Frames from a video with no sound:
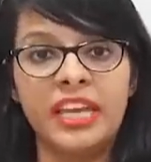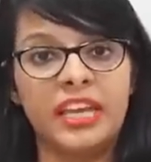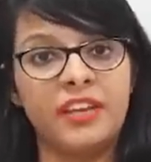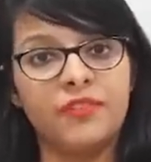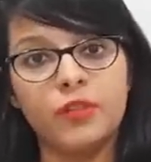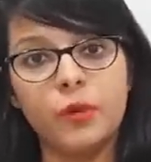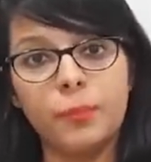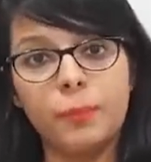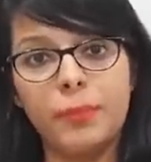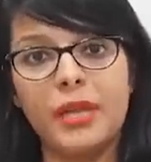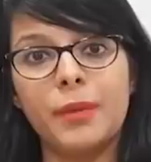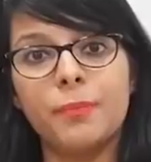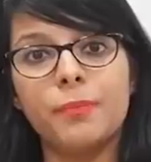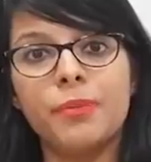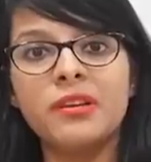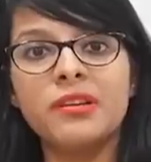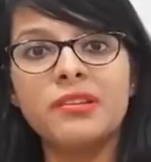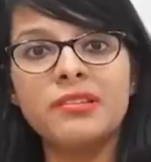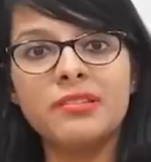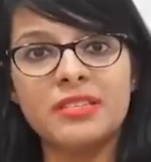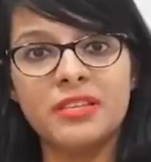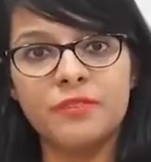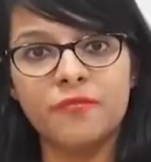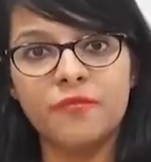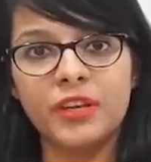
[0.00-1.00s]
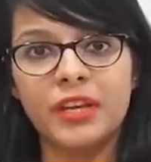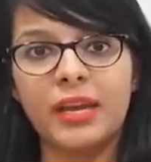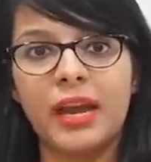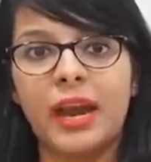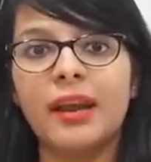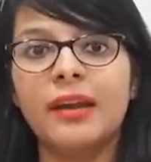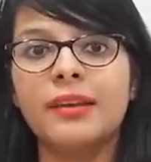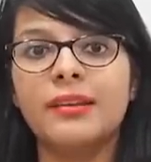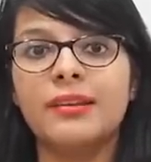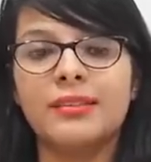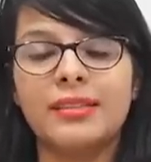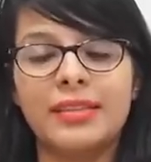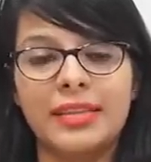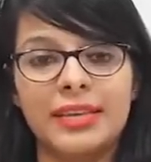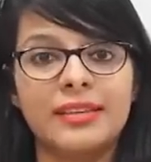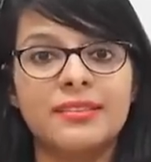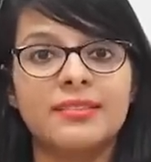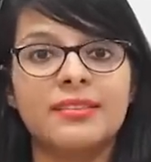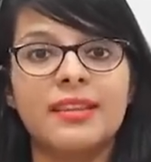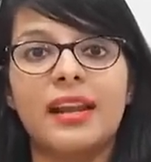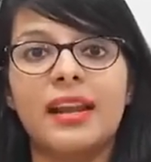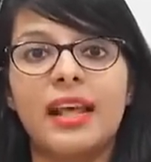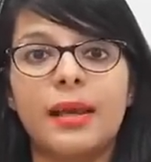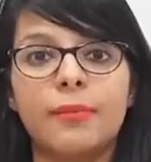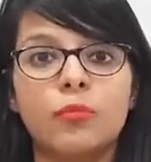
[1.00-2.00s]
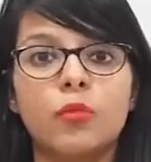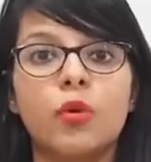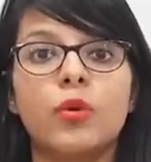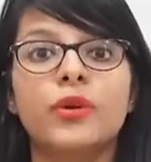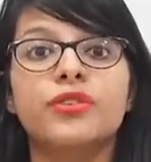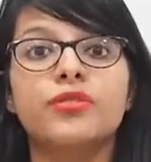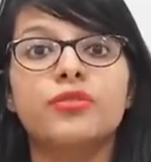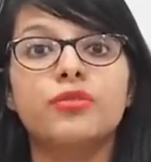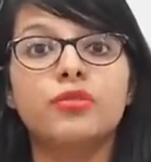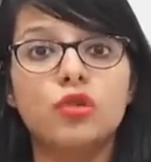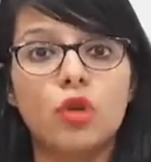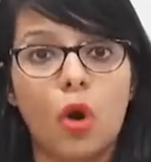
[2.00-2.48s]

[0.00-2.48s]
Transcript: If the paper is difficult, the things that I'm going to